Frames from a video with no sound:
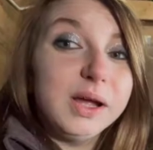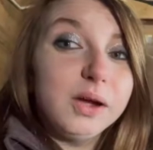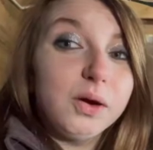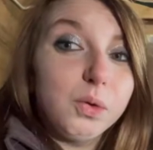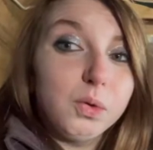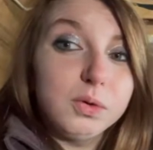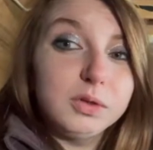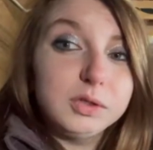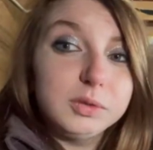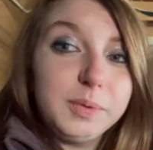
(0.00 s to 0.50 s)

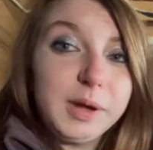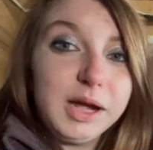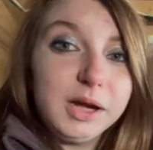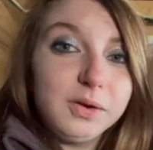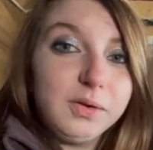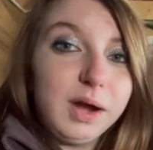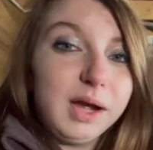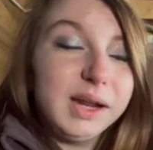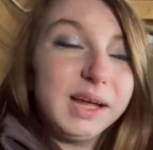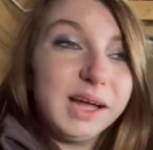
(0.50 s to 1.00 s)
horseback
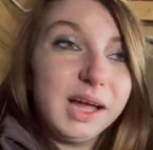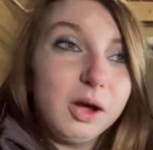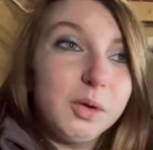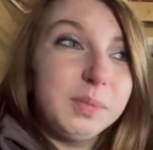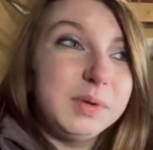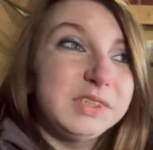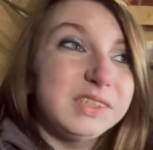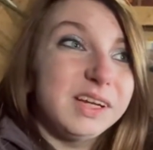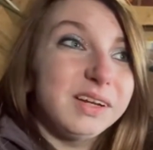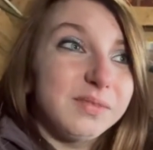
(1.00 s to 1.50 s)
riding
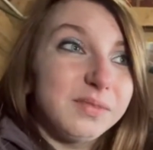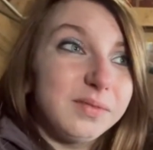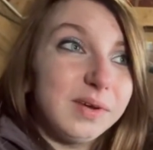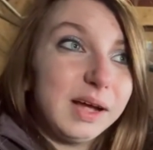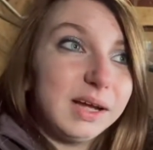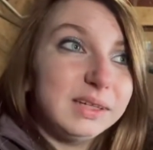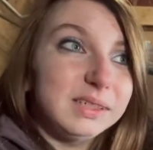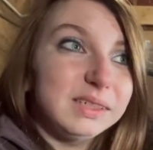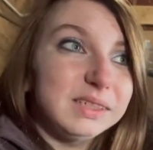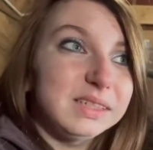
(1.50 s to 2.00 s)
helmets and
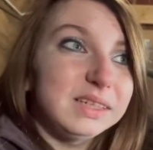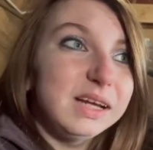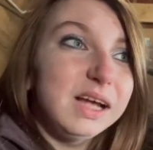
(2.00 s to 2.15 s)
vests